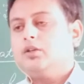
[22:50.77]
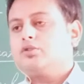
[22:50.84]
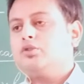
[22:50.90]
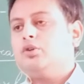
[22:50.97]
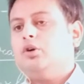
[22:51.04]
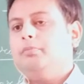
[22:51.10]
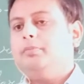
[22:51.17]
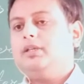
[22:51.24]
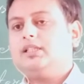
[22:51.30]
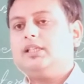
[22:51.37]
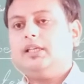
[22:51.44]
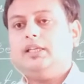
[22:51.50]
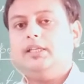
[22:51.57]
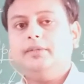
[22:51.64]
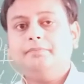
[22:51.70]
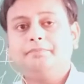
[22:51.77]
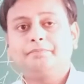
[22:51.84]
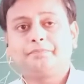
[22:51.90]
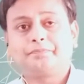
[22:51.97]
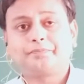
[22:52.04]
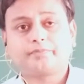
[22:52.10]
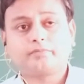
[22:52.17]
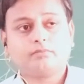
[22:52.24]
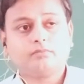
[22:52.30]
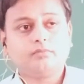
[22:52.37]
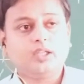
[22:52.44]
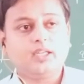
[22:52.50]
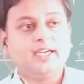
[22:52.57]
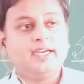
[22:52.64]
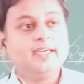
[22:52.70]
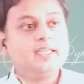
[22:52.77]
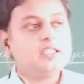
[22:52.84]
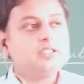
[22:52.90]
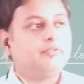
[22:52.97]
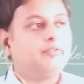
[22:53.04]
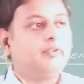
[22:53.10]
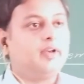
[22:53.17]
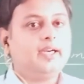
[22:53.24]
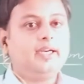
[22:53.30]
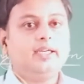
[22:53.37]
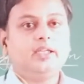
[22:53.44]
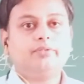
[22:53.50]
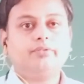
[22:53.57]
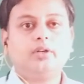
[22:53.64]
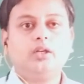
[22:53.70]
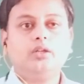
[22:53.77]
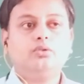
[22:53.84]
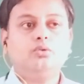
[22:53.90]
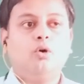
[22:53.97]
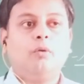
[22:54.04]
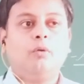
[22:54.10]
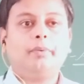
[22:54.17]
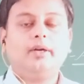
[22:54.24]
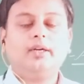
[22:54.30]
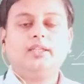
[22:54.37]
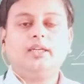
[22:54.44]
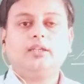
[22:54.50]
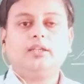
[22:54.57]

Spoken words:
So basically, it is very difficult to operate